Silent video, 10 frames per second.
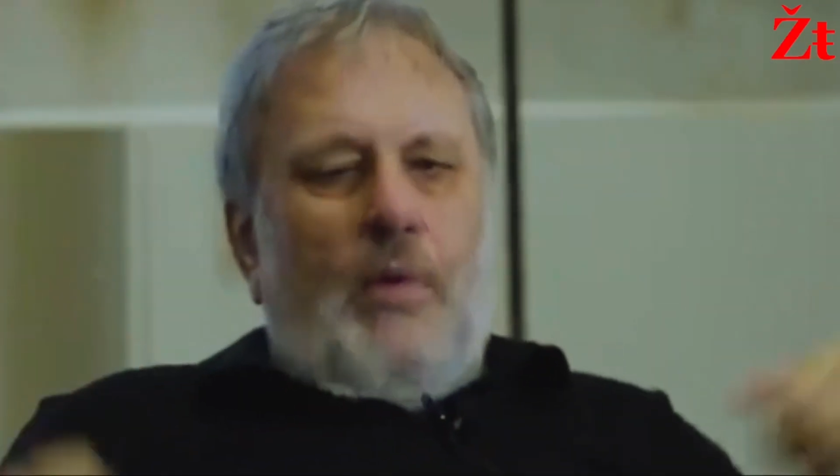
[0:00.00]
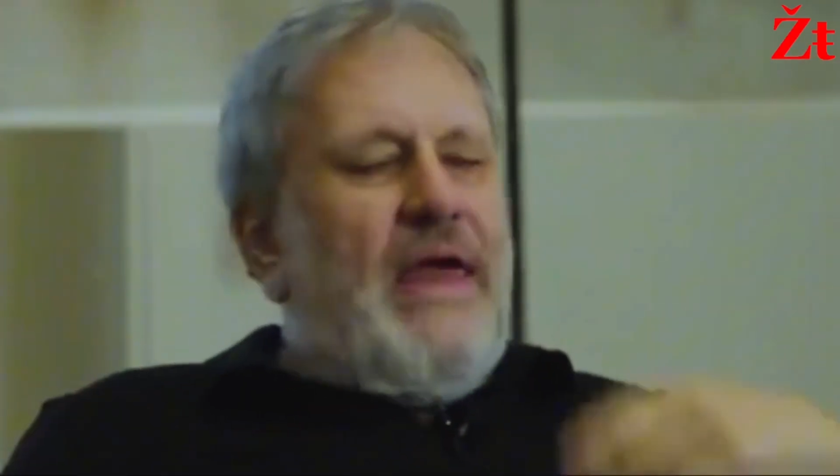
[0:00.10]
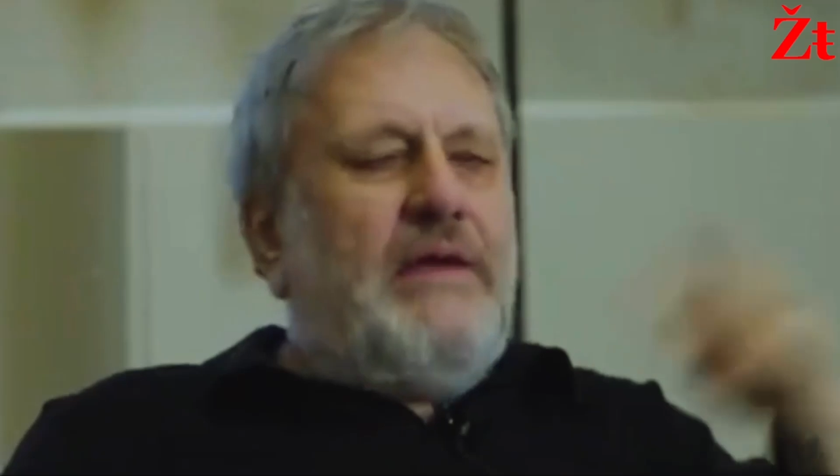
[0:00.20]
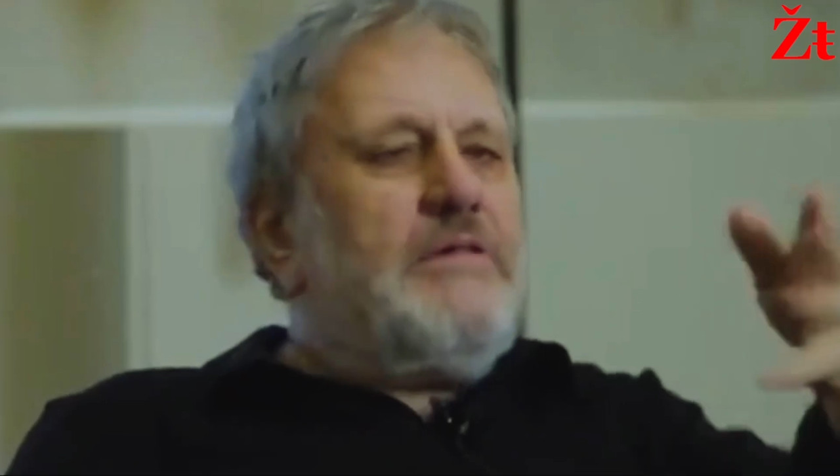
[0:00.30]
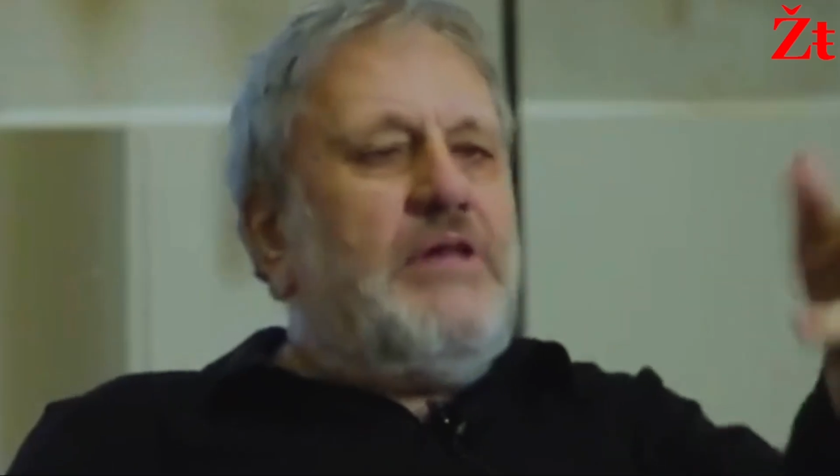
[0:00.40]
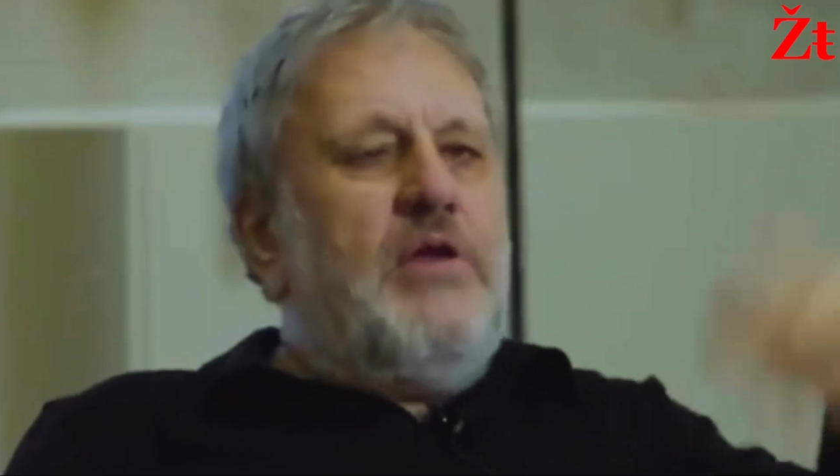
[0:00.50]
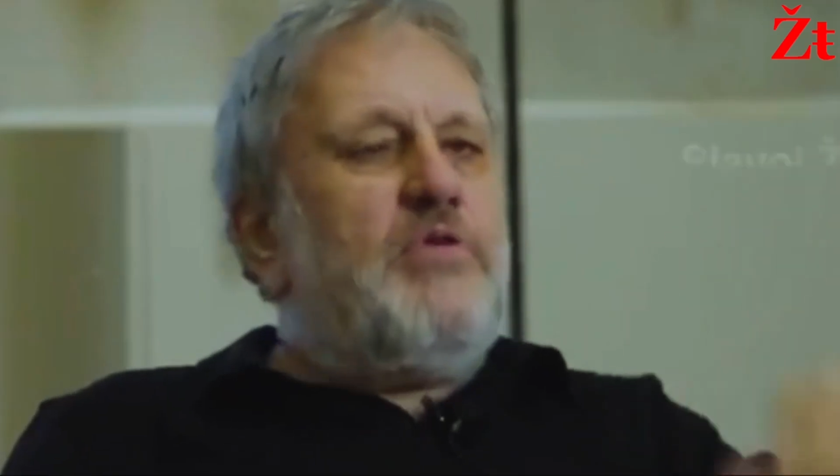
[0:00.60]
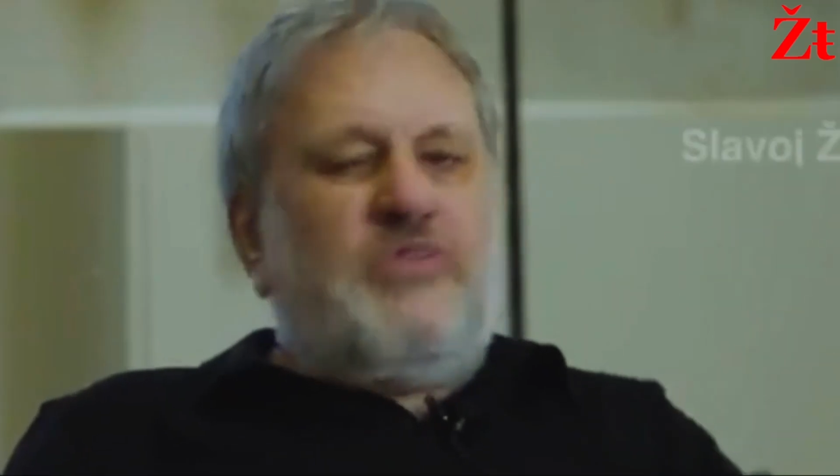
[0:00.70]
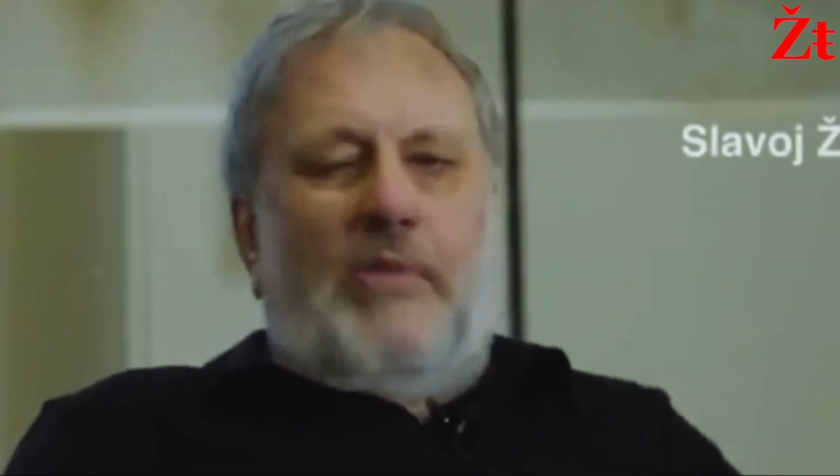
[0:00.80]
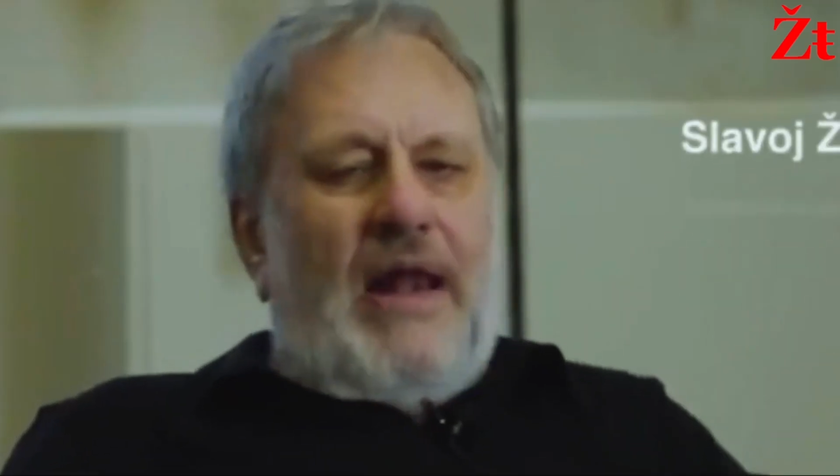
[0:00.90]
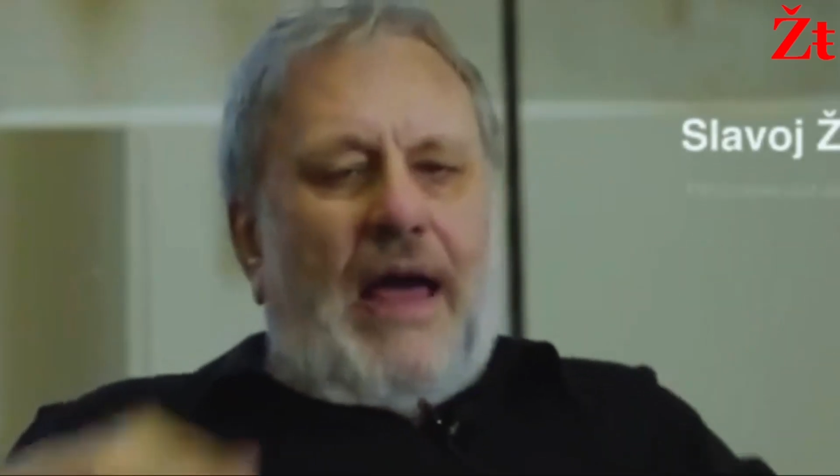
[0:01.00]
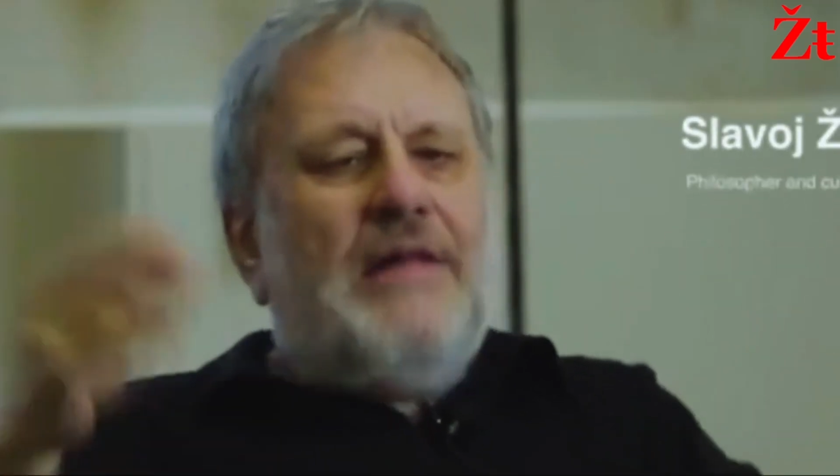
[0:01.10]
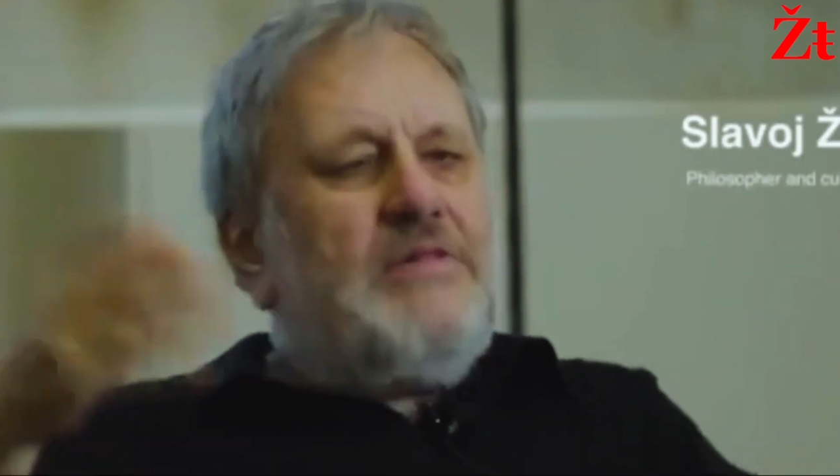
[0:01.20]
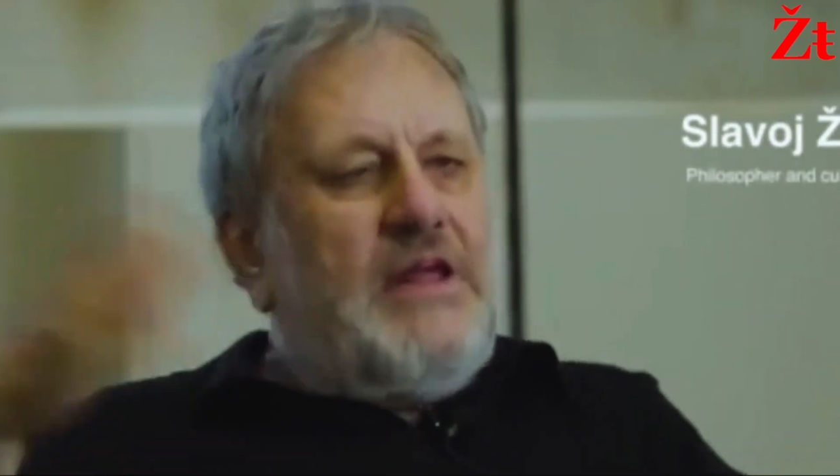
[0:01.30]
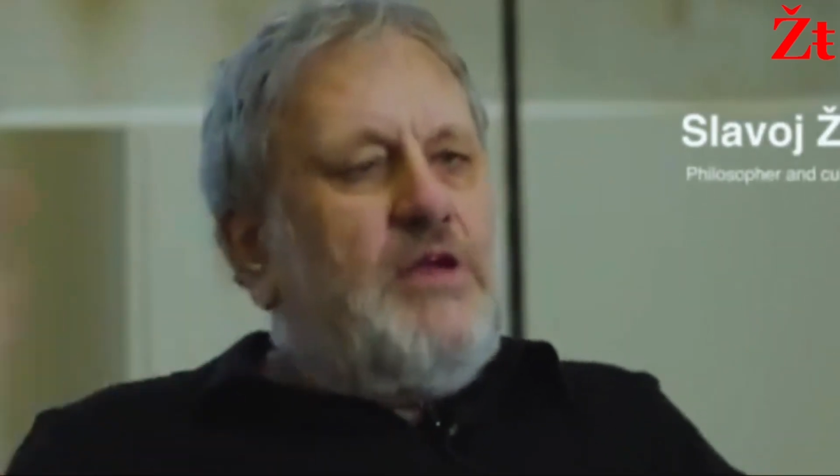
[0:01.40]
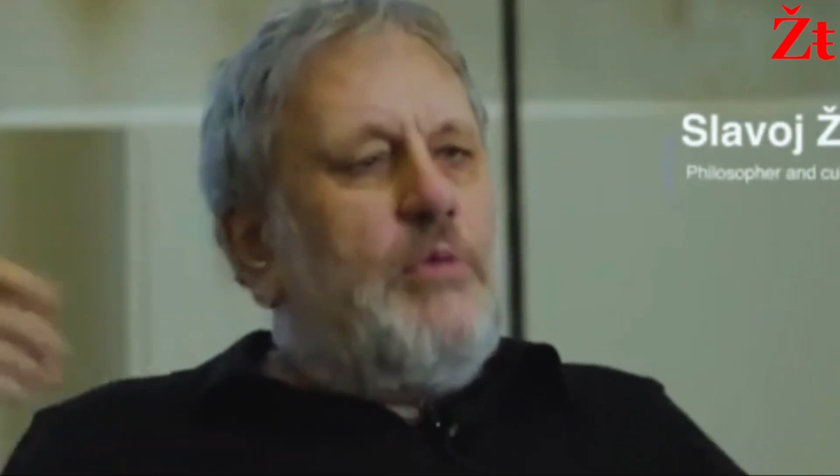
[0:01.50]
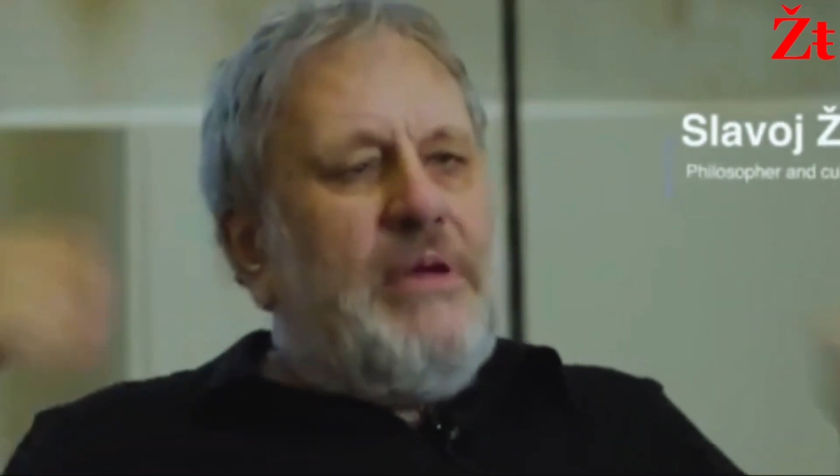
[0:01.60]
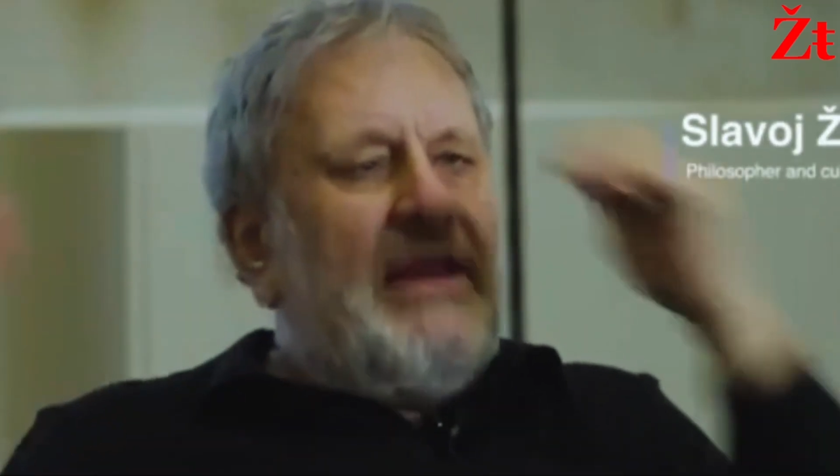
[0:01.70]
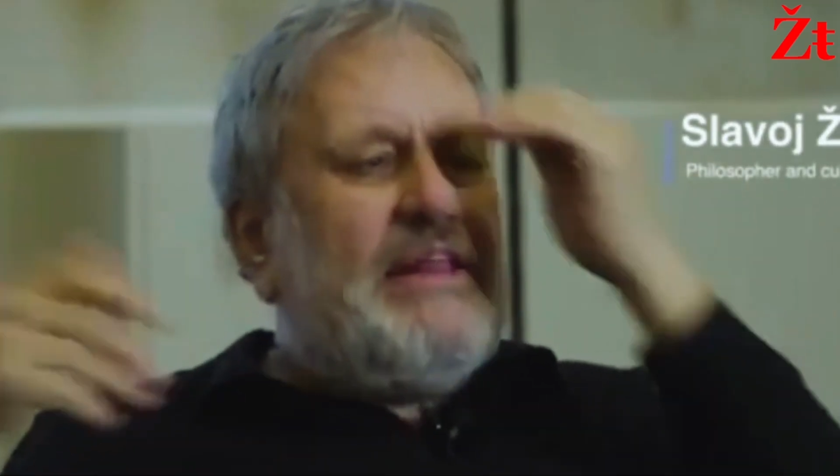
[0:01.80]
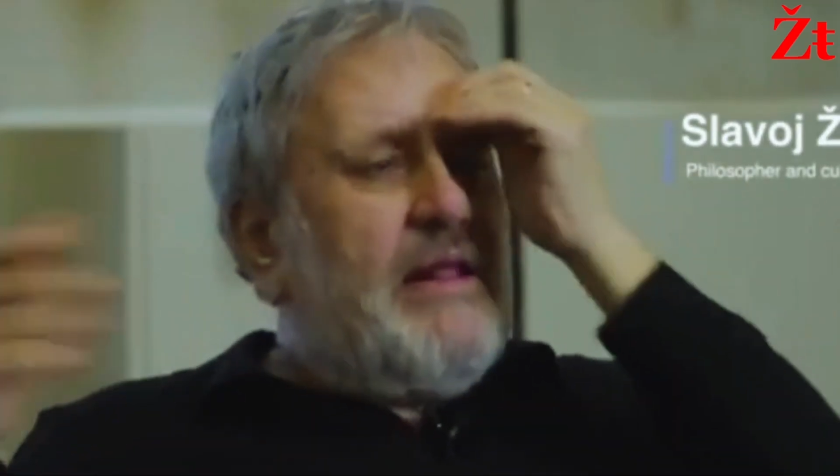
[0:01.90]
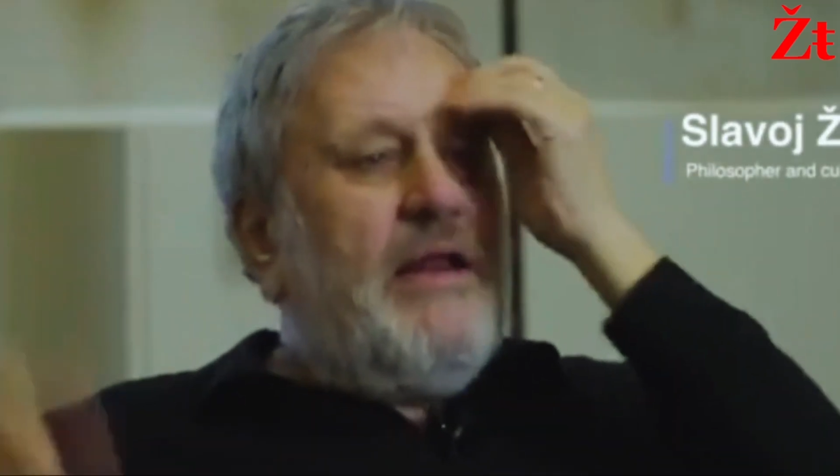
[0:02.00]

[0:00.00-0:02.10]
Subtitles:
like the usual anti-humanist